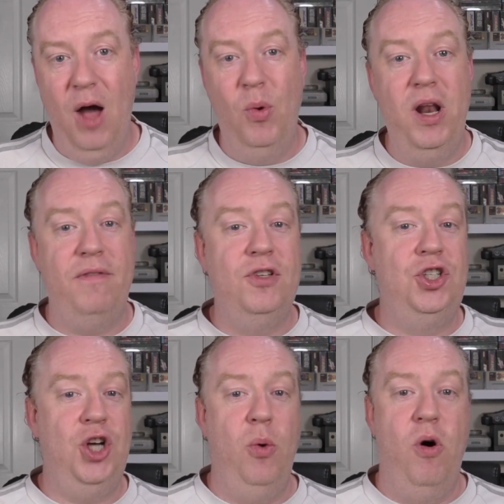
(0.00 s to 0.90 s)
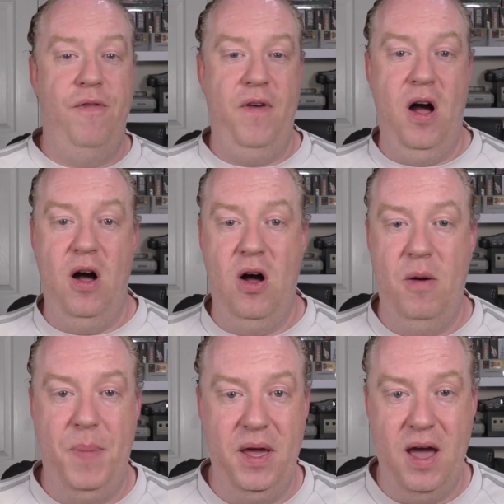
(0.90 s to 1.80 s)
We love to show off
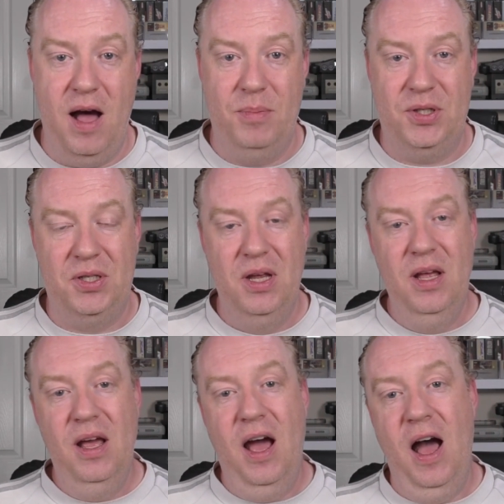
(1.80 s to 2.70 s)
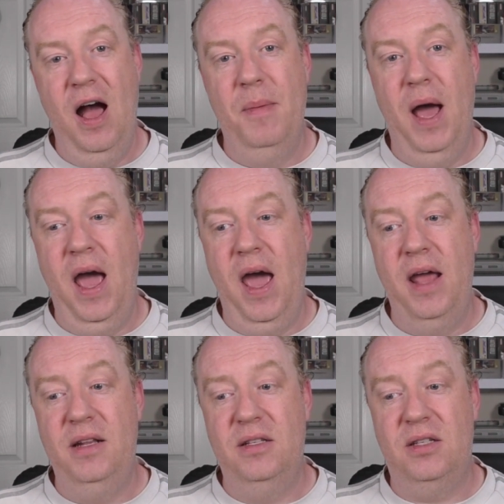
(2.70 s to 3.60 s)
our pickups,
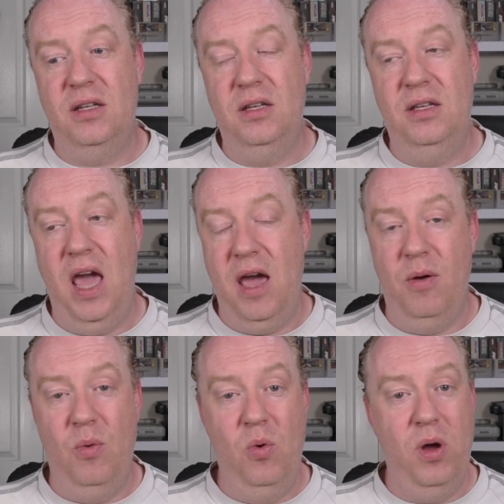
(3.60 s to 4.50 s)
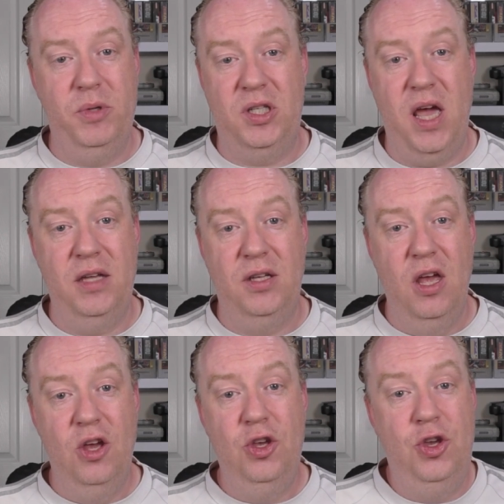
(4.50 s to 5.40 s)
and yeah, all I would say is
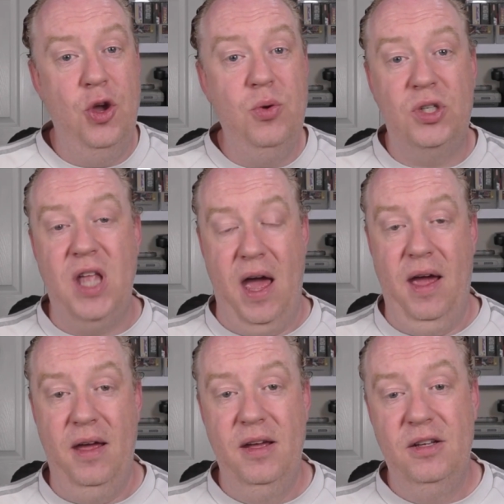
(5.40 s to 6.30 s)
use that.